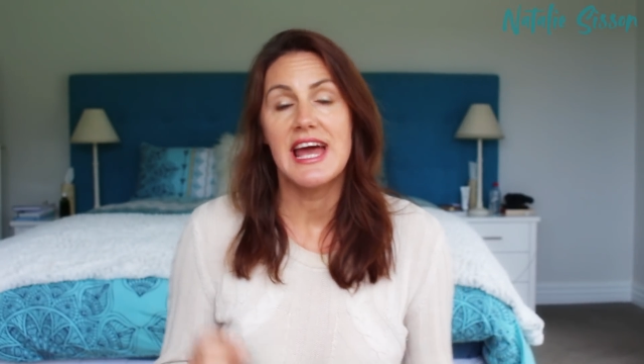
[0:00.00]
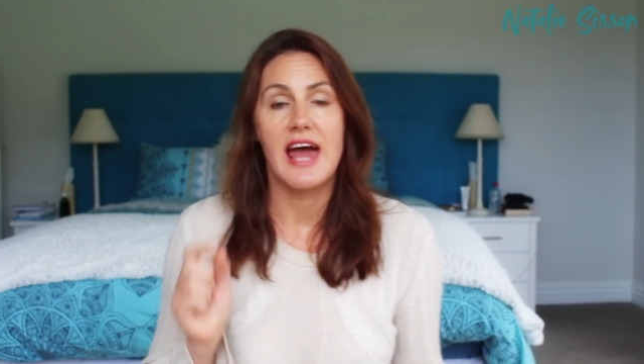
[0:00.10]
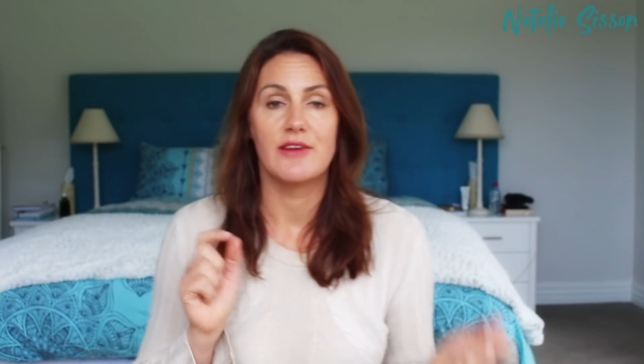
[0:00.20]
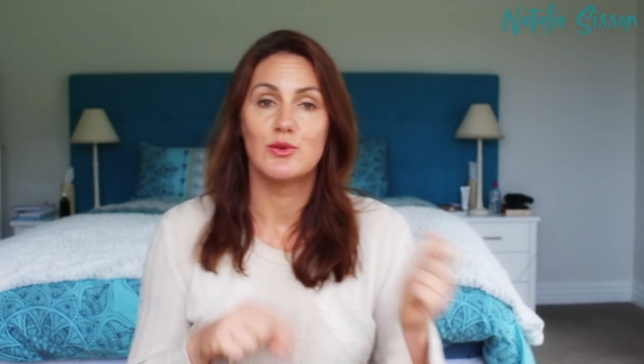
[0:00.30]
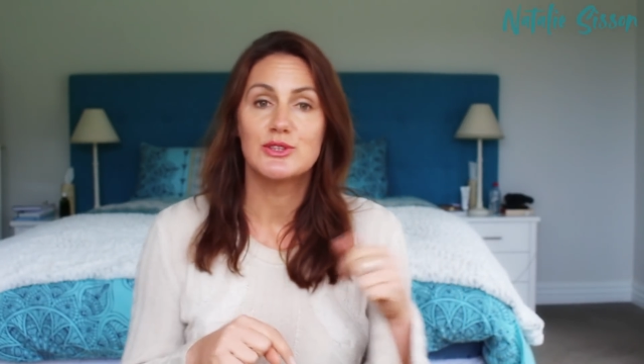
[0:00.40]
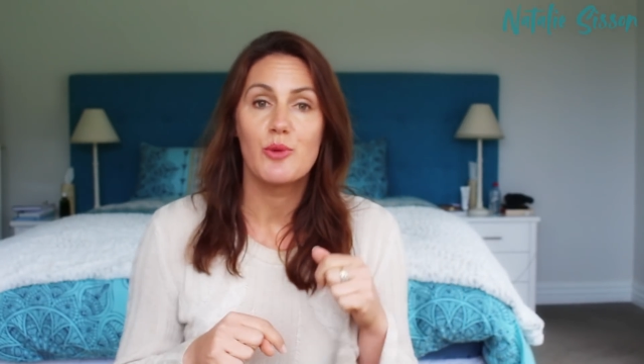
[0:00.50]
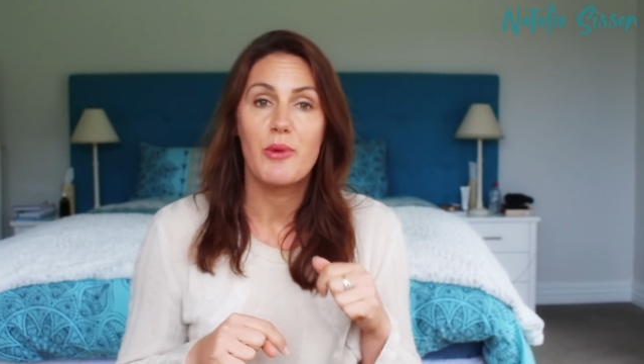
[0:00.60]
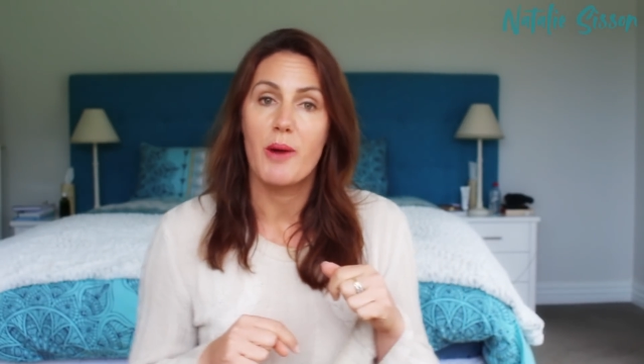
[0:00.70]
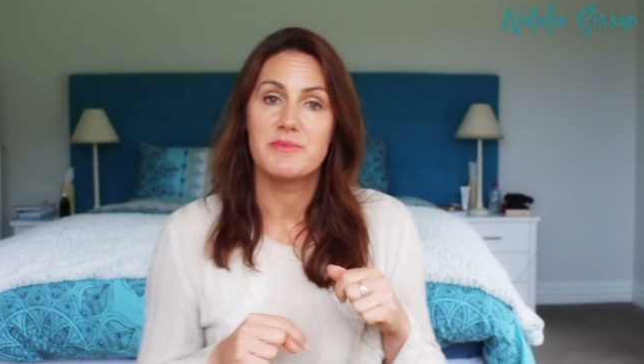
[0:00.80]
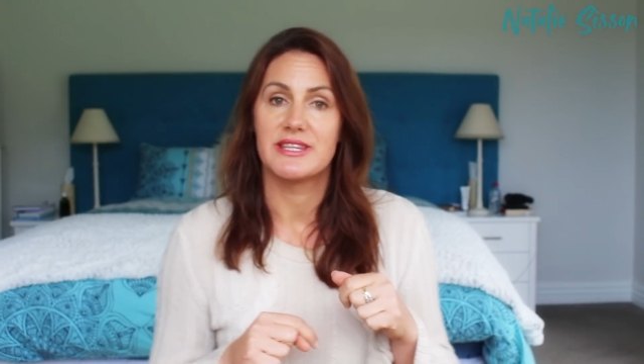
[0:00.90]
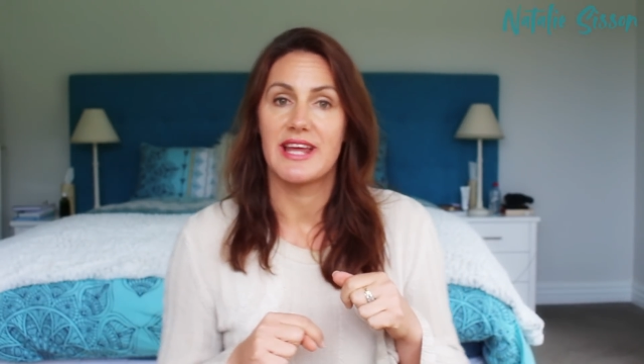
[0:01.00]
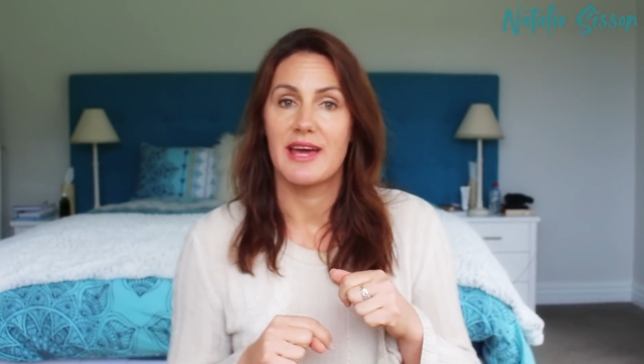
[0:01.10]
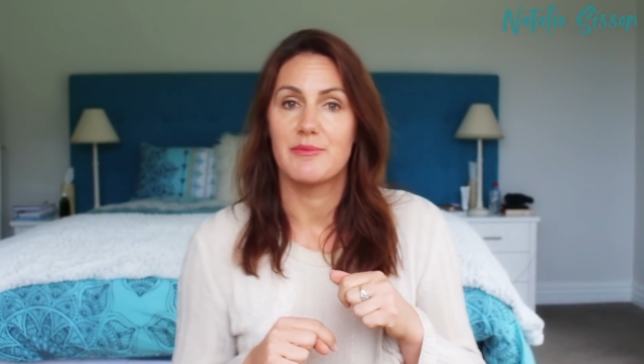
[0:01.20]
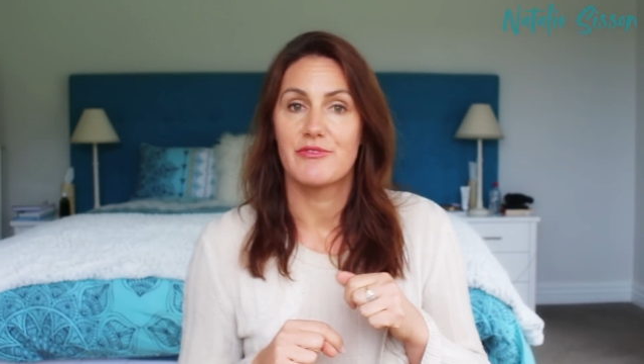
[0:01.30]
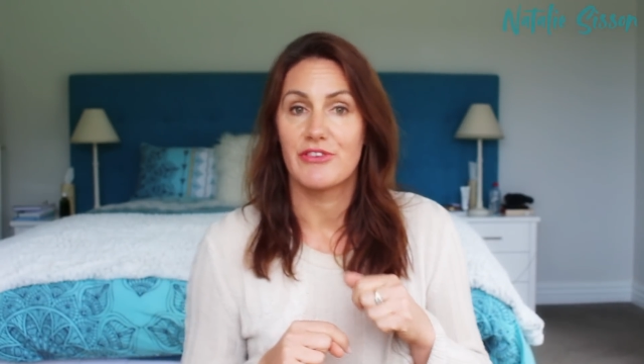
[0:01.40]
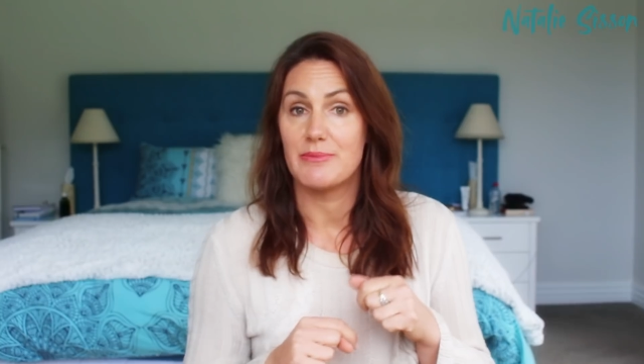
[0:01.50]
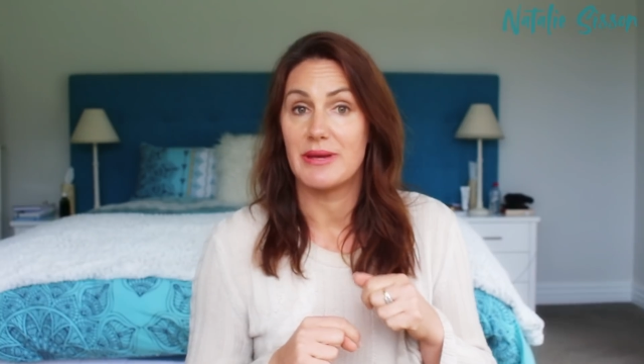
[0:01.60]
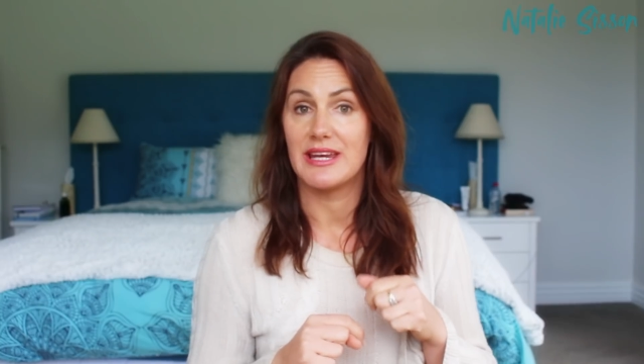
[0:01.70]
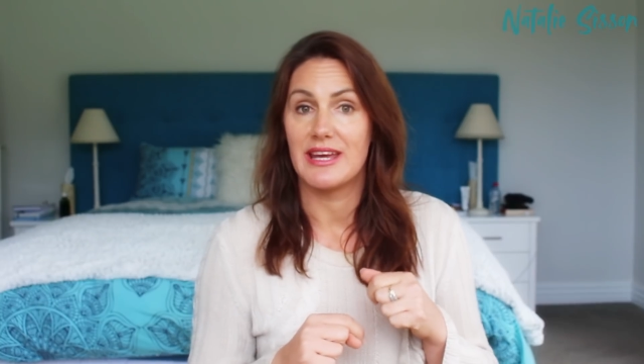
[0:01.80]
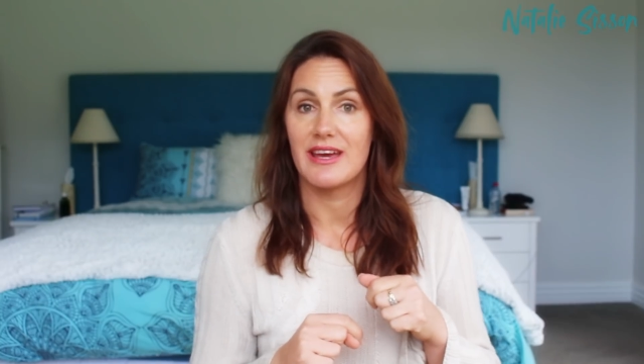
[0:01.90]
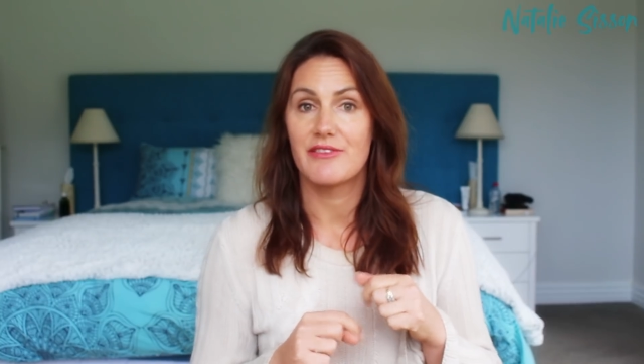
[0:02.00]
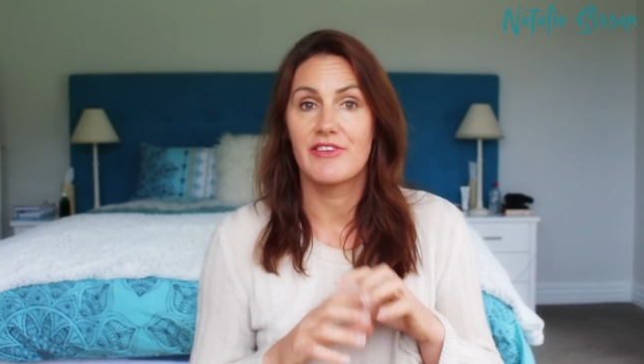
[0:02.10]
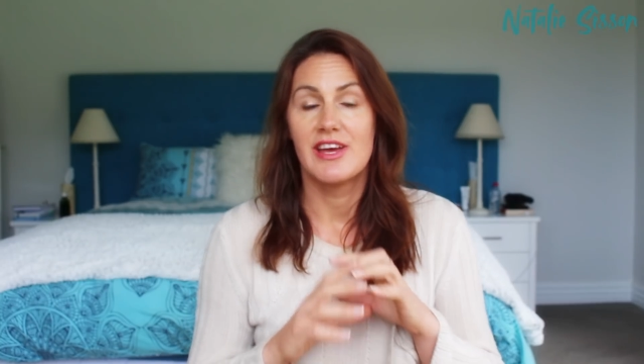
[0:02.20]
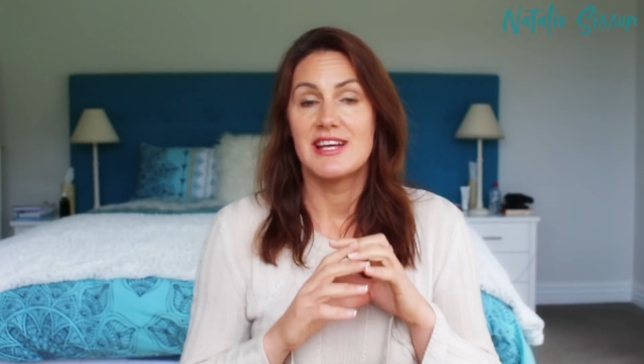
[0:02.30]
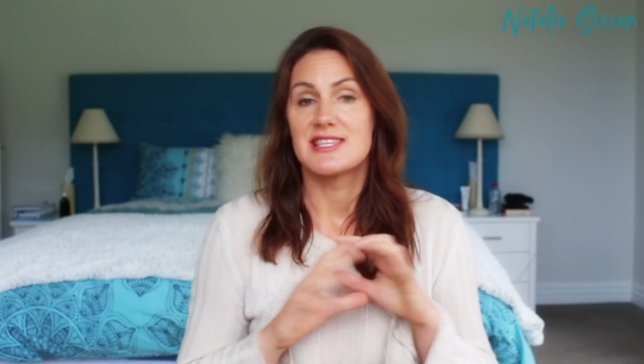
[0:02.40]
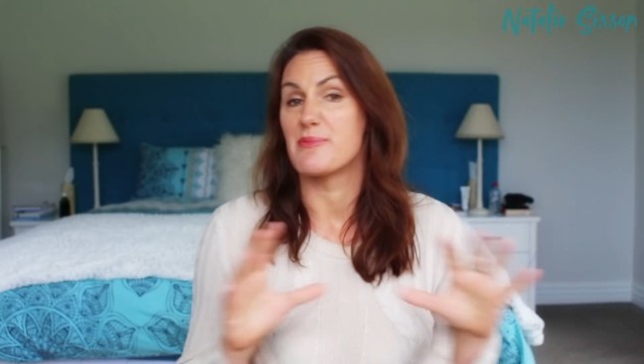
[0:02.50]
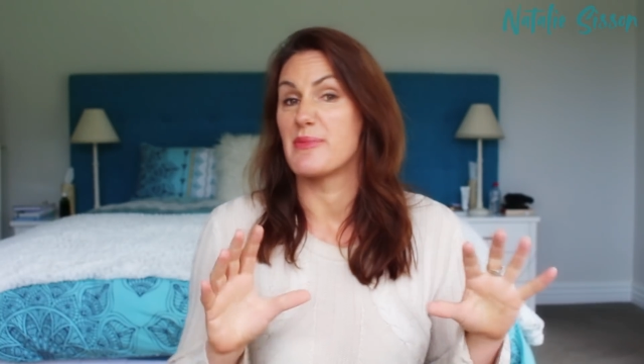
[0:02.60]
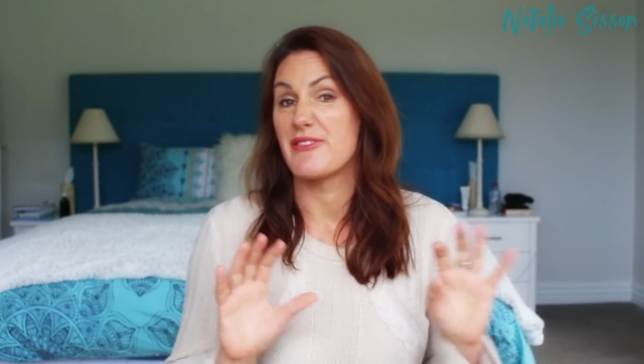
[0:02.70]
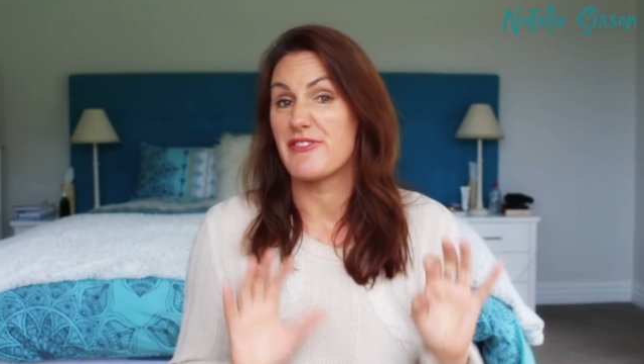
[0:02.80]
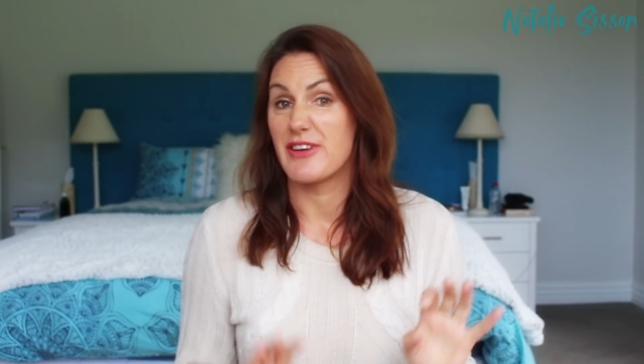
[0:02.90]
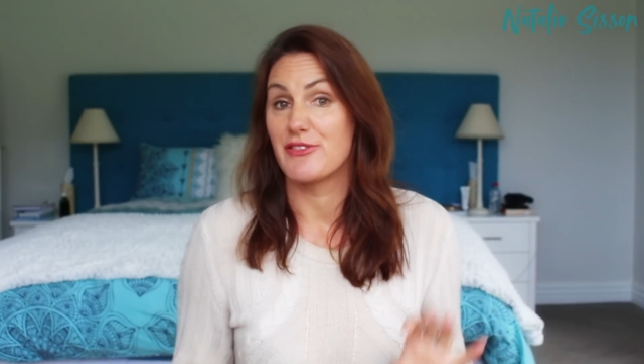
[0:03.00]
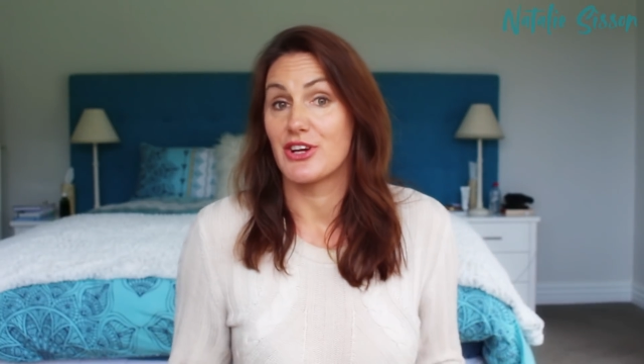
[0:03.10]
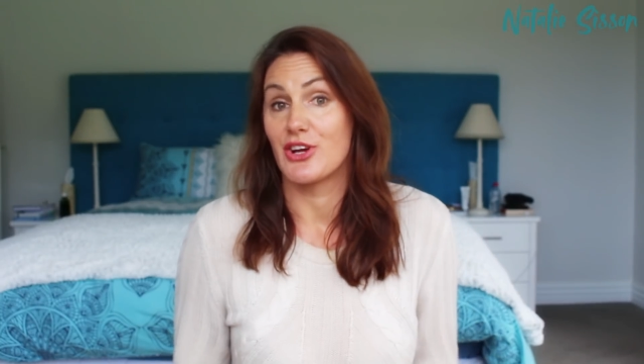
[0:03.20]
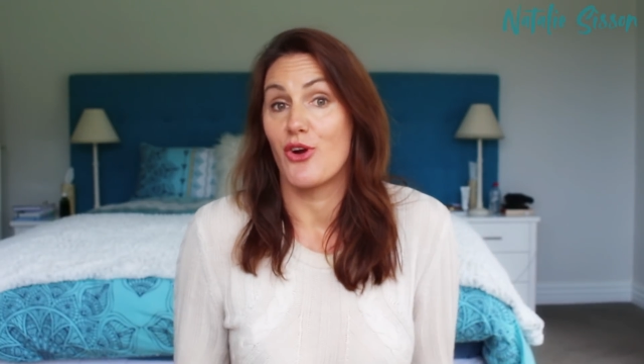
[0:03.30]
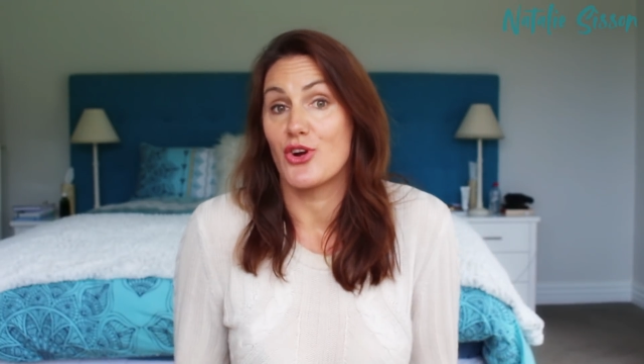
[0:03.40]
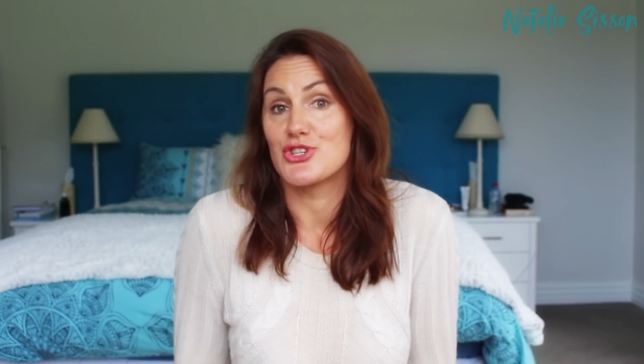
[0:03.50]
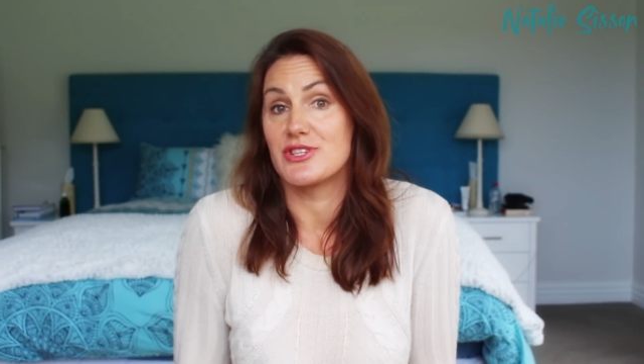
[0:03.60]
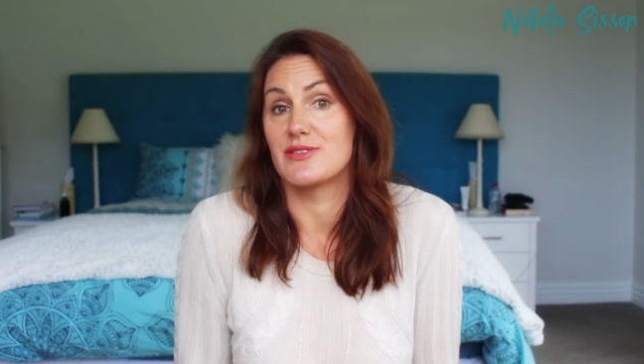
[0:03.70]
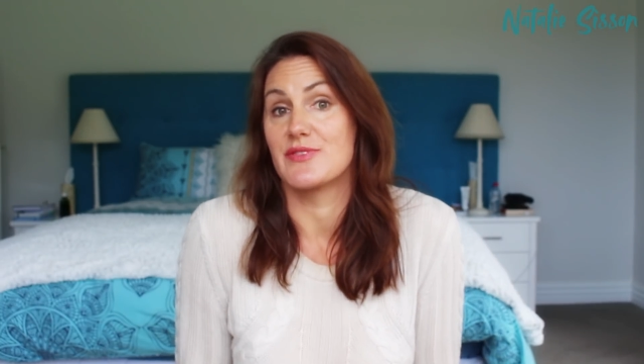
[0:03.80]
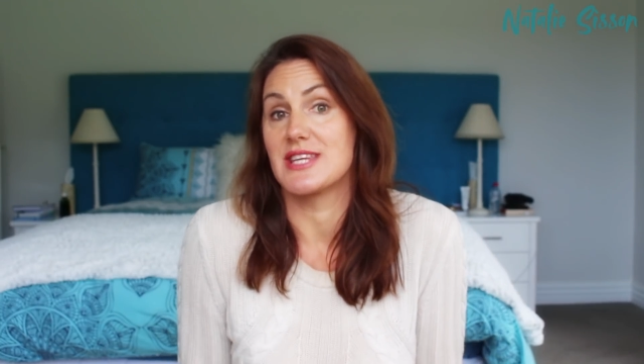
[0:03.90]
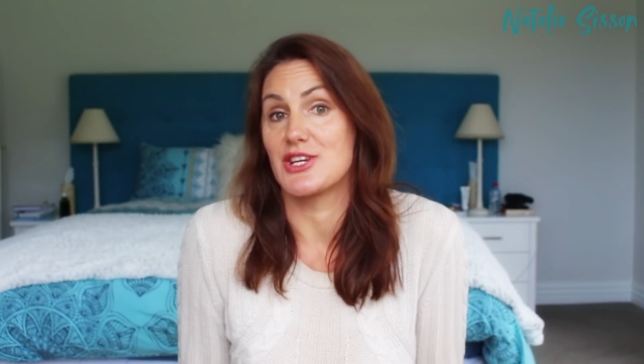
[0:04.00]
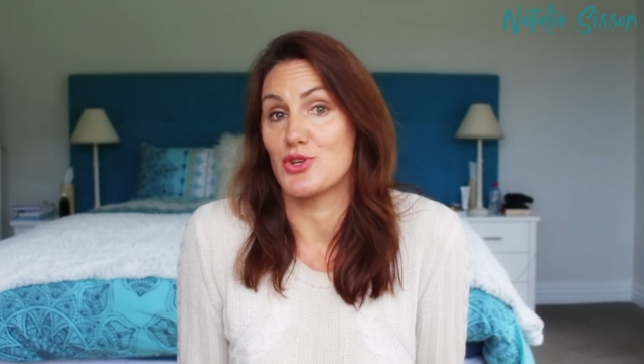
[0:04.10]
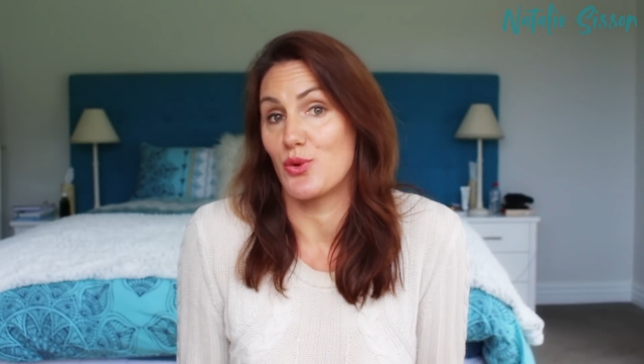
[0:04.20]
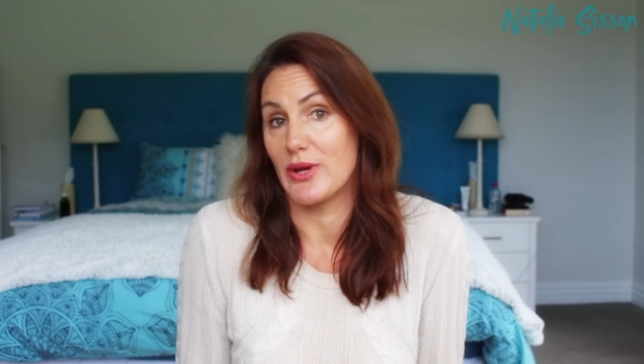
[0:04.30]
And I've also popped in that free PDF some of my favorite concoctions of essential